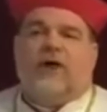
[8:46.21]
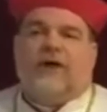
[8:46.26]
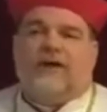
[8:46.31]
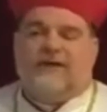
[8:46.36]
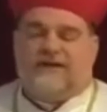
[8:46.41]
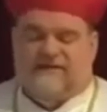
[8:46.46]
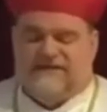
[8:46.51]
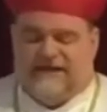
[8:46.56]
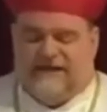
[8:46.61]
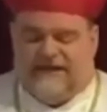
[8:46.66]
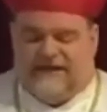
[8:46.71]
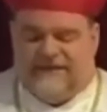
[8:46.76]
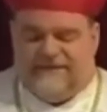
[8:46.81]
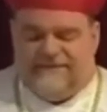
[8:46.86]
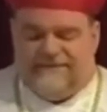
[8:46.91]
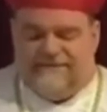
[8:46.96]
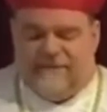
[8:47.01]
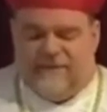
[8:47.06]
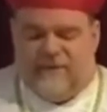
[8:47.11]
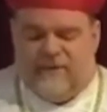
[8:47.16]
He
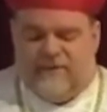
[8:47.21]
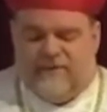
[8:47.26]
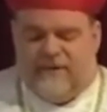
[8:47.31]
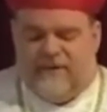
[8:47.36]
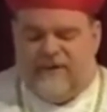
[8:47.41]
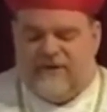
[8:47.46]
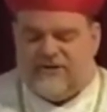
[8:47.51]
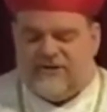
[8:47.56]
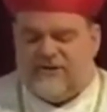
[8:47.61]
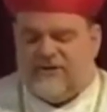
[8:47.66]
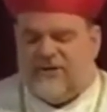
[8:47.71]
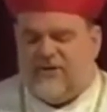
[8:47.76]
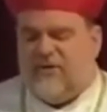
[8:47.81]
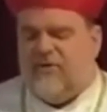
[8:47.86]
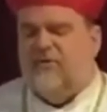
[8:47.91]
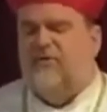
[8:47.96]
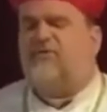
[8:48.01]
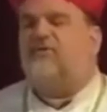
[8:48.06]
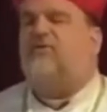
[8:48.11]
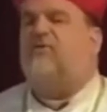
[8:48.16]
said, be
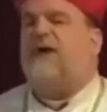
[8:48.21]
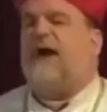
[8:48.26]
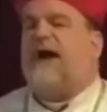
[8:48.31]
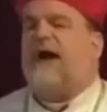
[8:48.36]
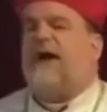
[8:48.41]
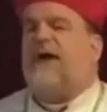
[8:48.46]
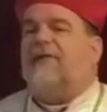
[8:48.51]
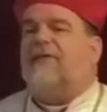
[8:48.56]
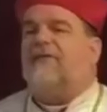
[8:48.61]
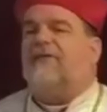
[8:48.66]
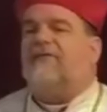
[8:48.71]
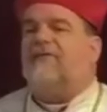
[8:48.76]
slow to wrath,